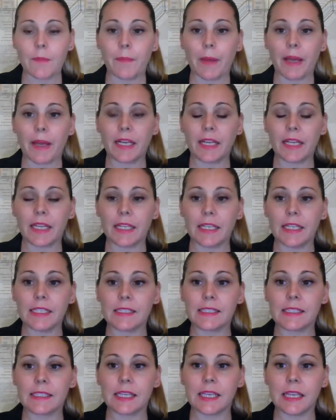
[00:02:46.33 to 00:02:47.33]
but it
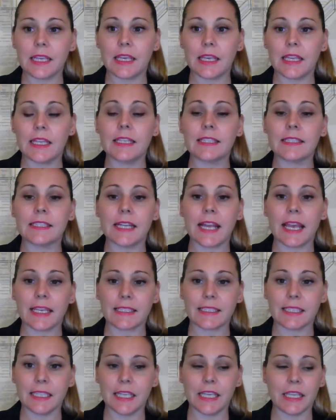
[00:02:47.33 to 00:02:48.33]
is an
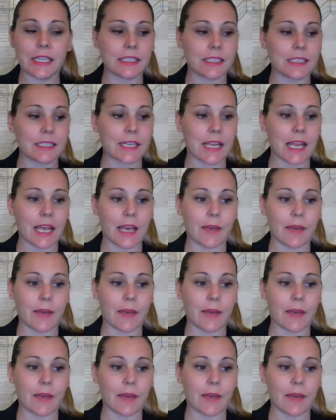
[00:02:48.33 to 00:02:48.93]
excellent